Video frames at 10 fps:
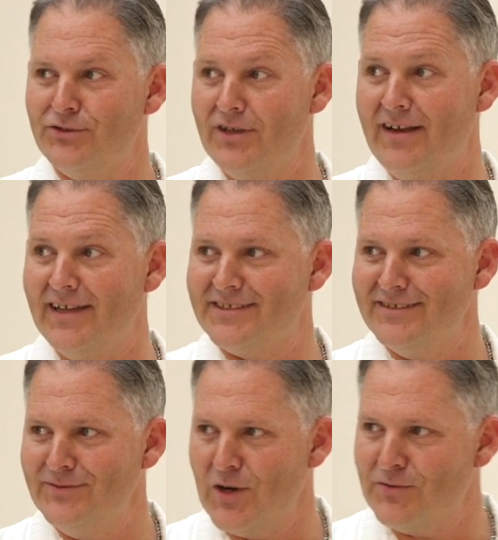John
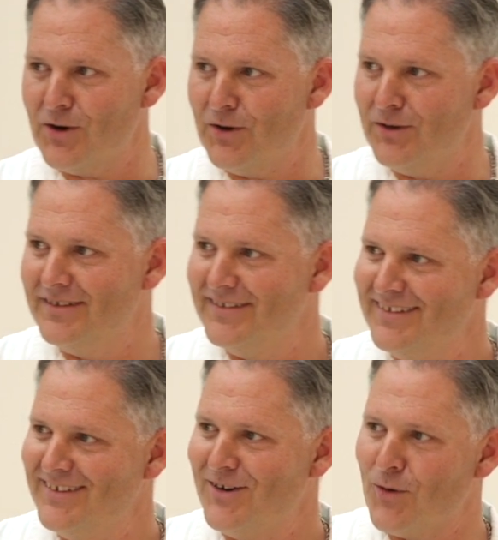Easton, one of our
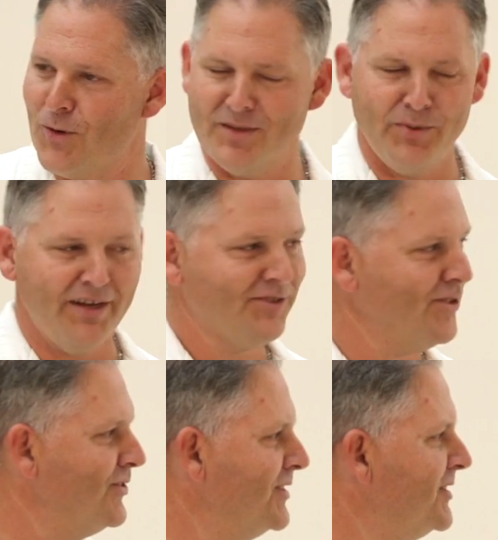orthopedic
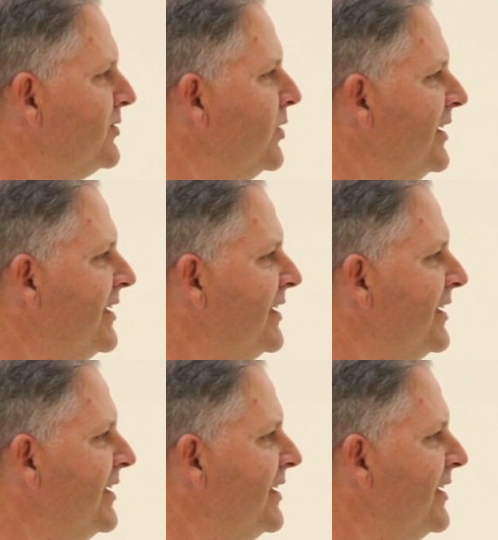surgeons here with